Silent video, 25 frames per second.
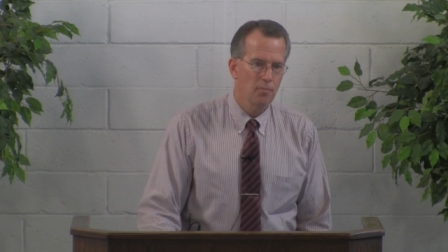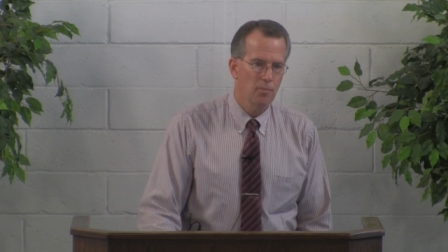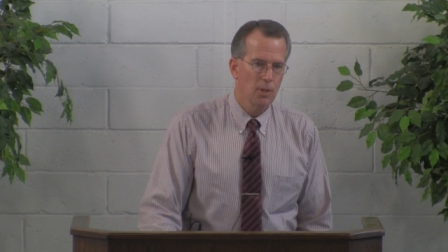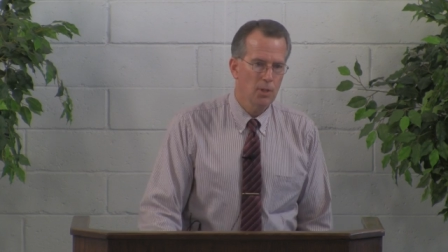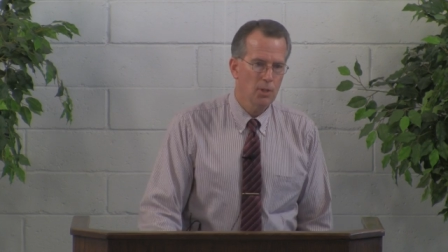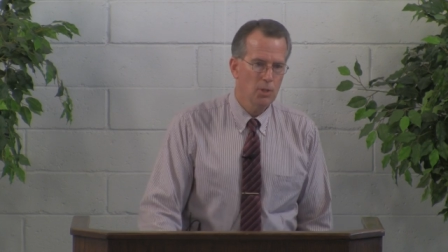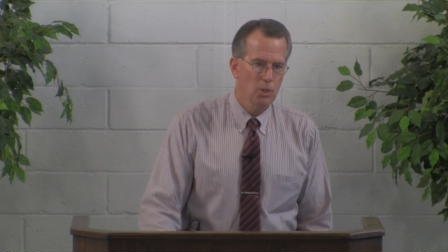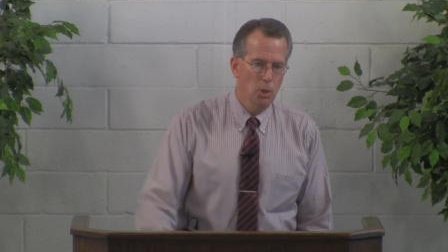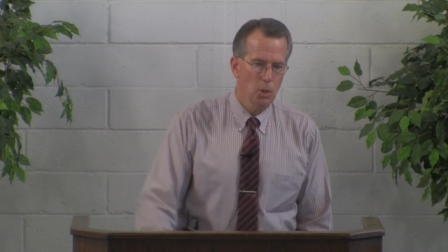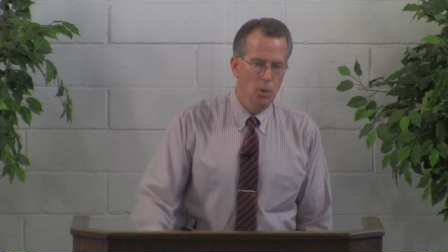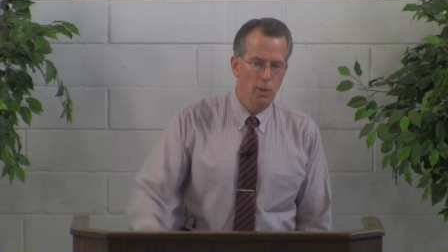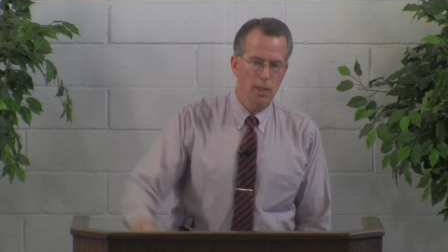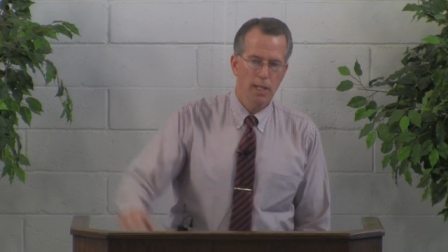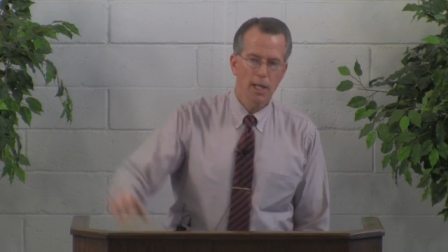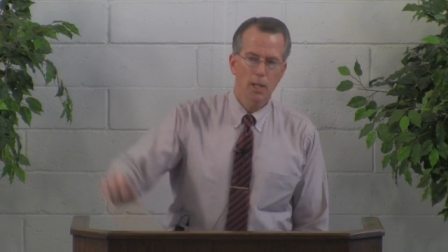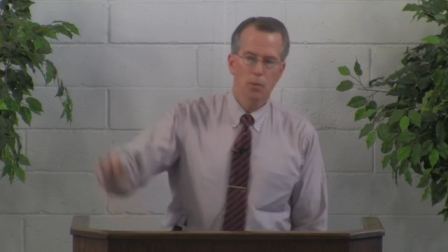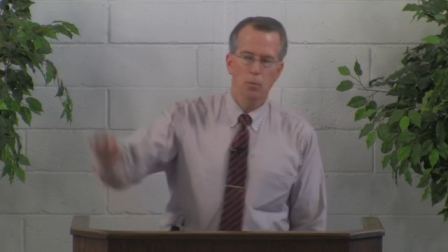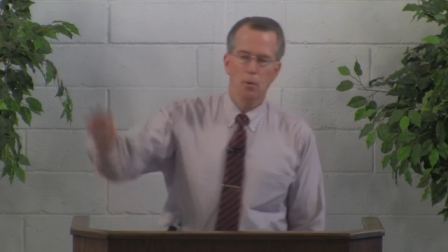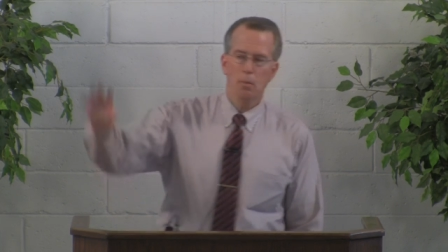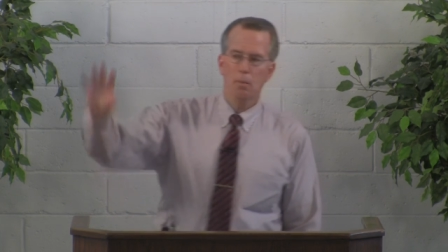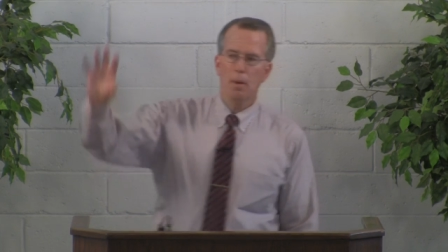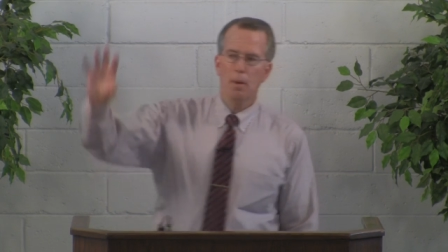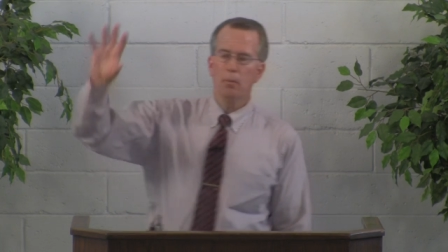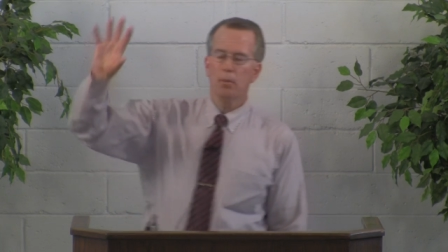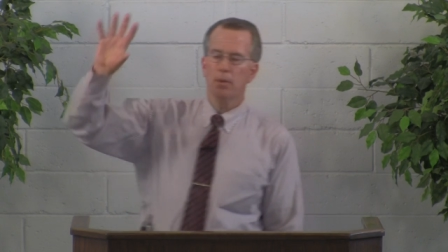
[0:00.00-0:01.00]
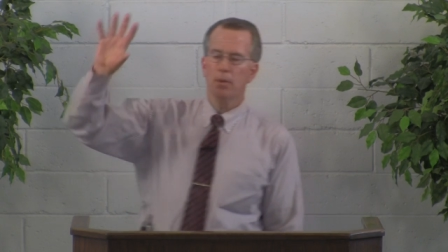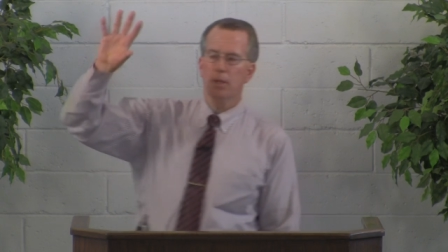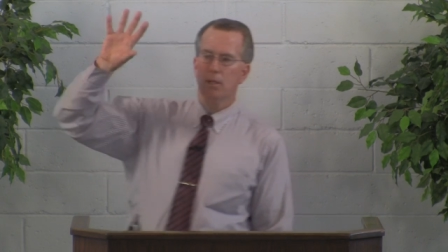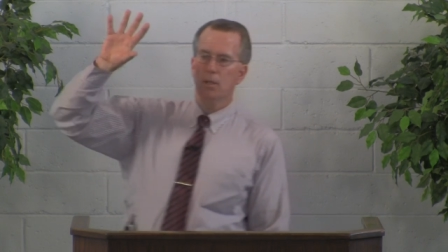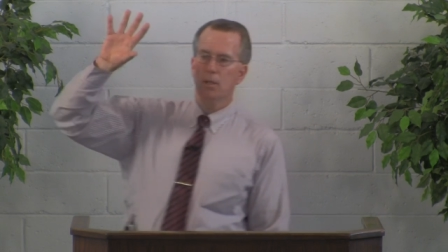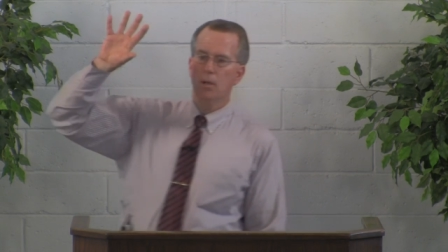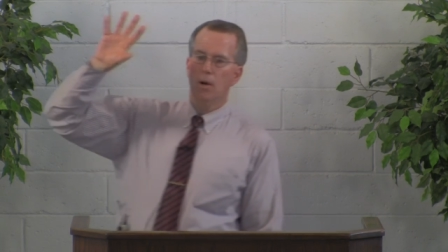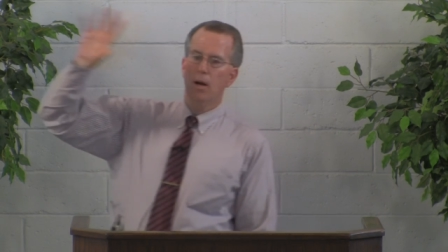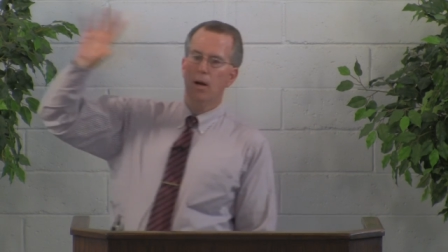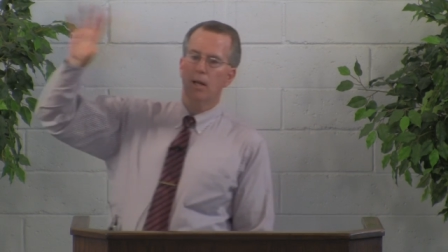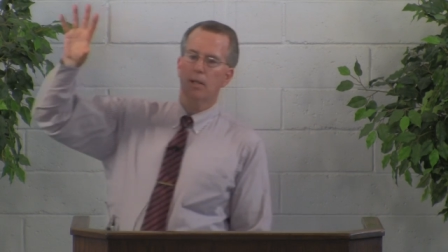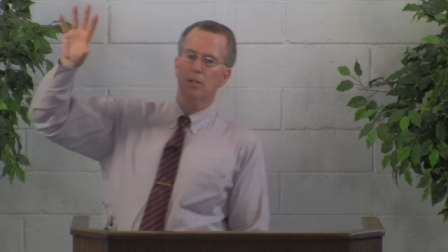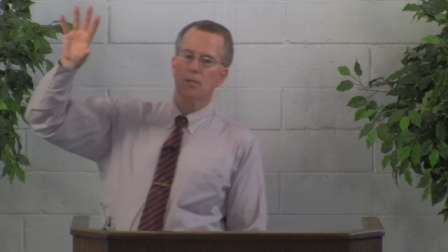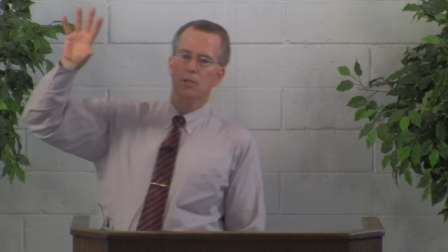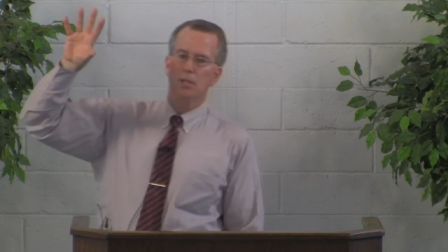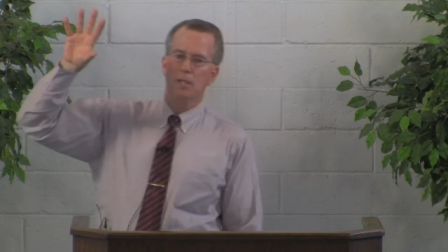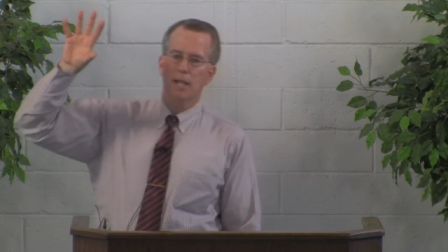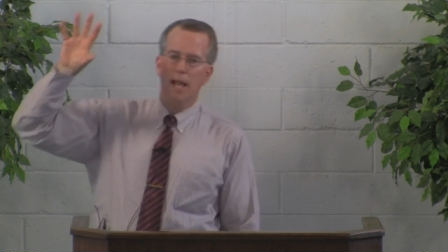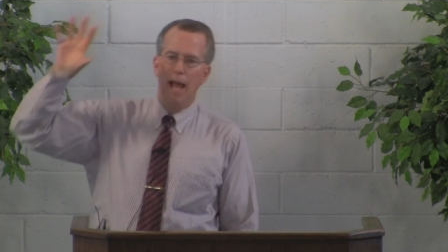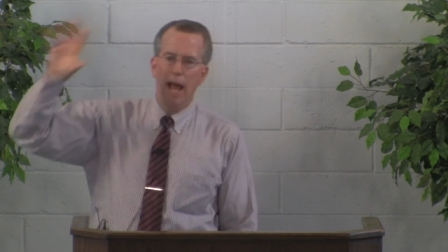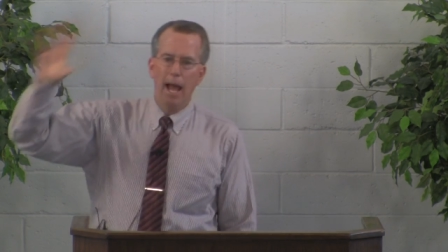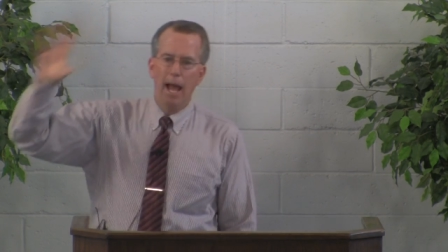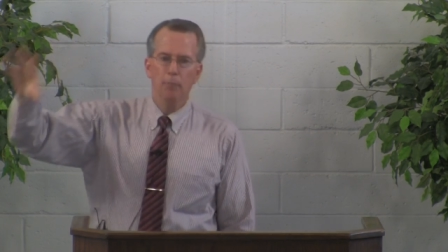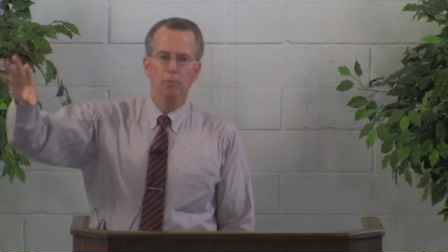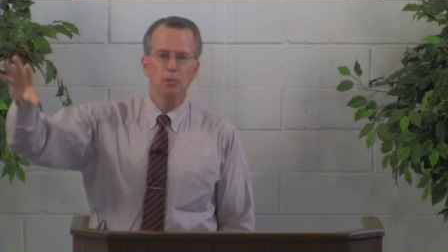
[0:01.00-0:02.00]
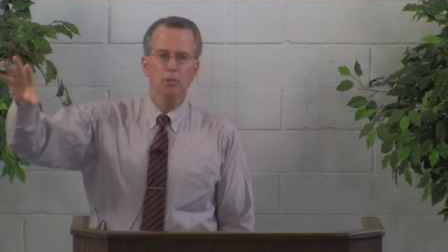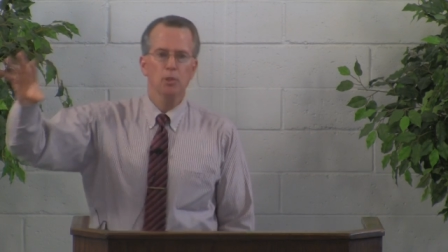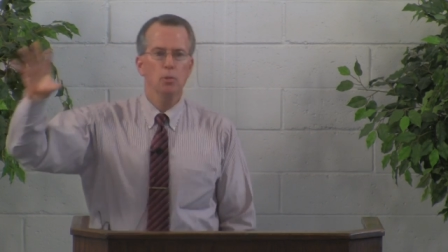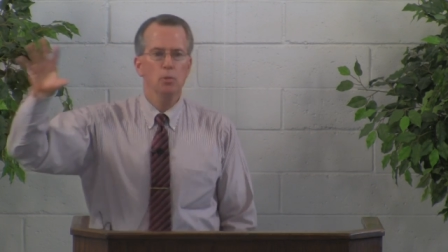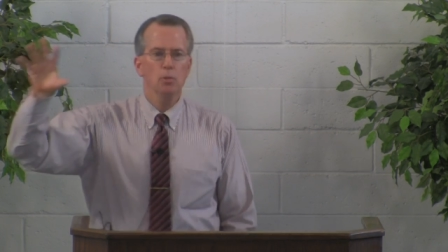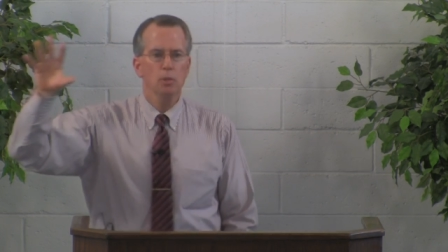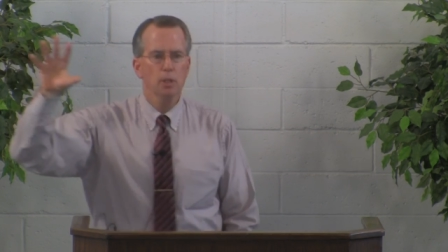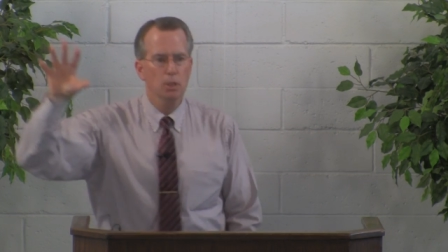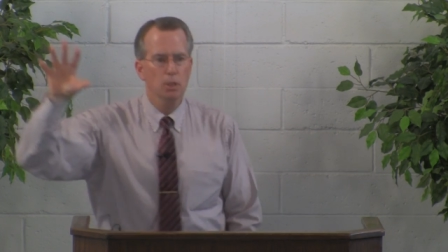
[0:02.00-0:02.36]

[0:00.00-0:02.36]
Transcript: So again, remember that God is in absolute